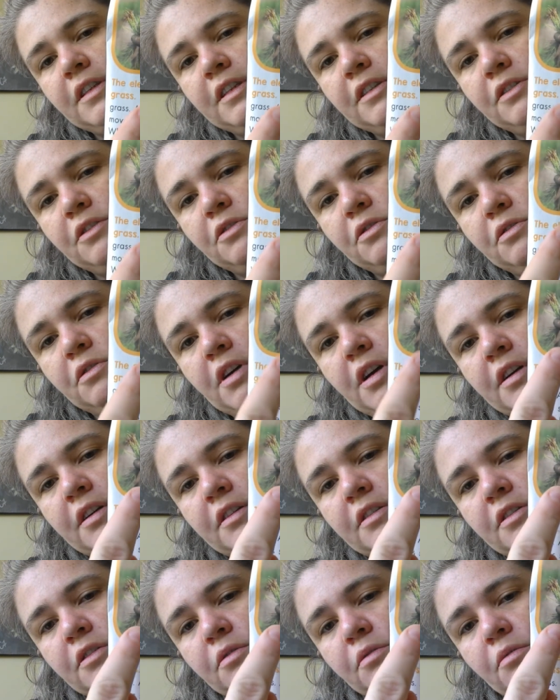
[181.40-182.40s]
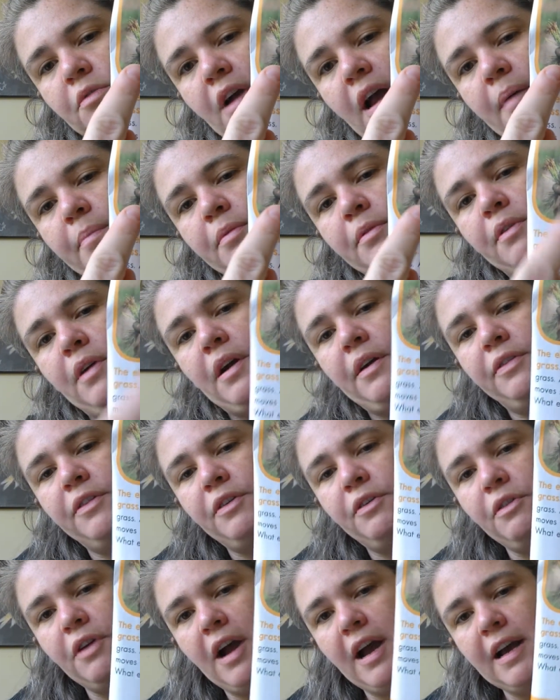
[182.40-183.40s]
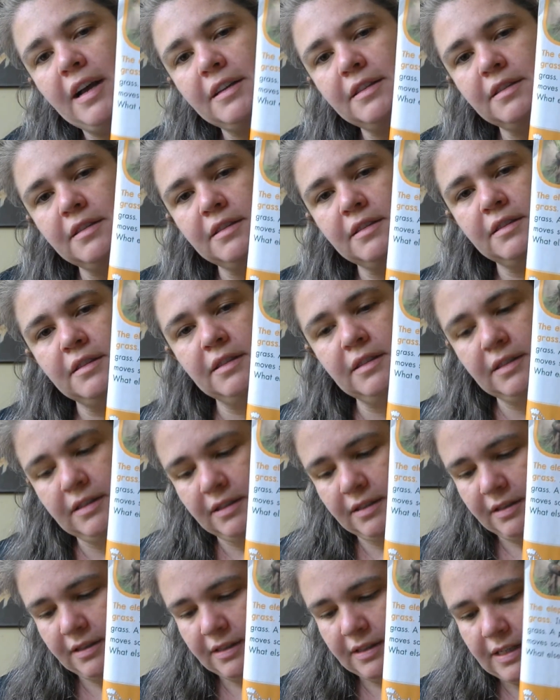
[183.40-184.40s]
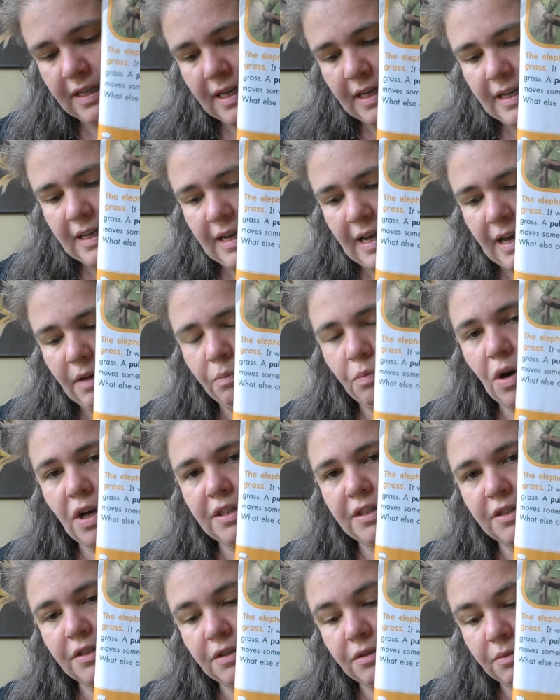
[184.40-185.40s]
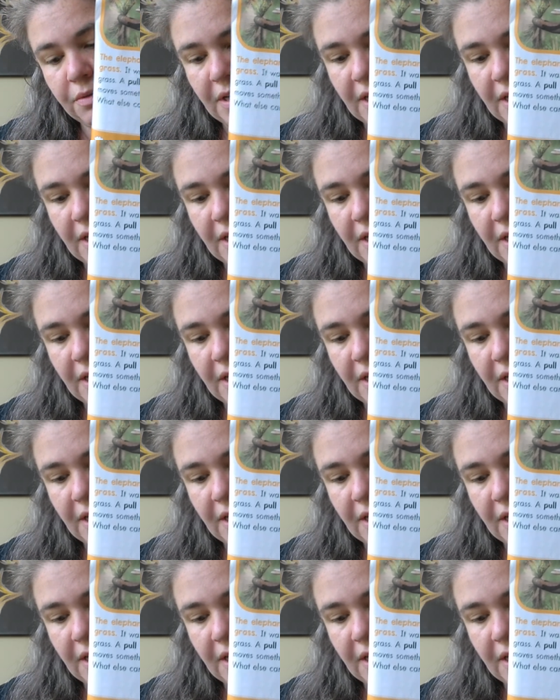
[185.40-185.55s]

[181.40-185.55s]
its trunk to wrap around the grass? It wants to